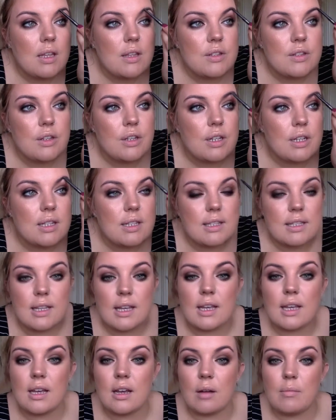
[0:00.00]
So you can
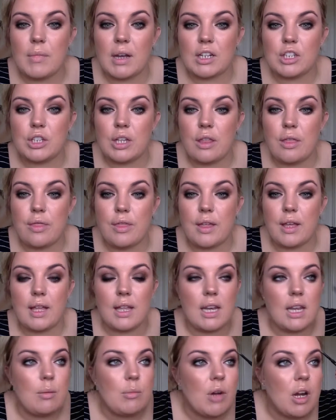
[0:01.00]
see I'm actually
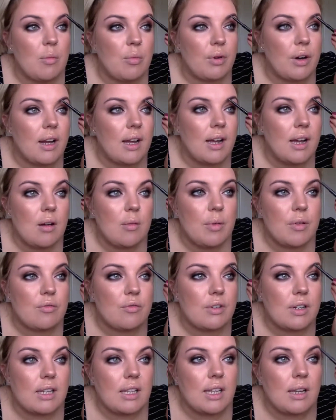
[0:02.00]
thickening my brow, but
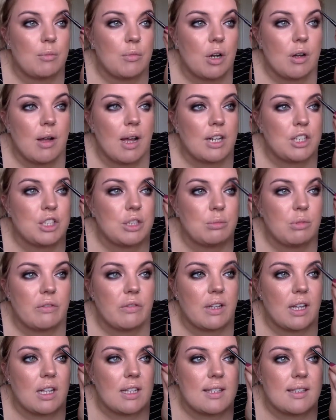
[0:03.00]
really I'm not actually
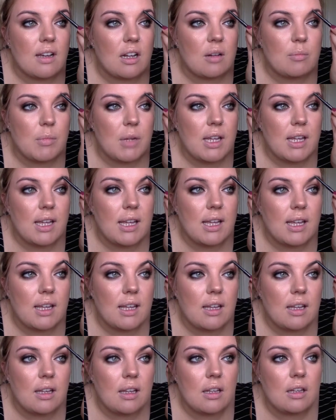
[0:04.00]
moving outside of my
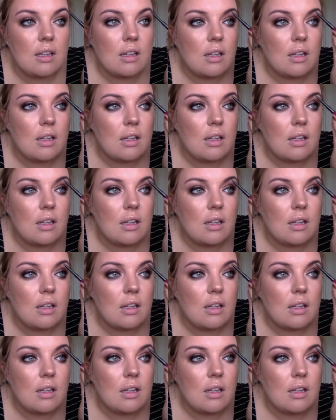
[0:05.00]
hair.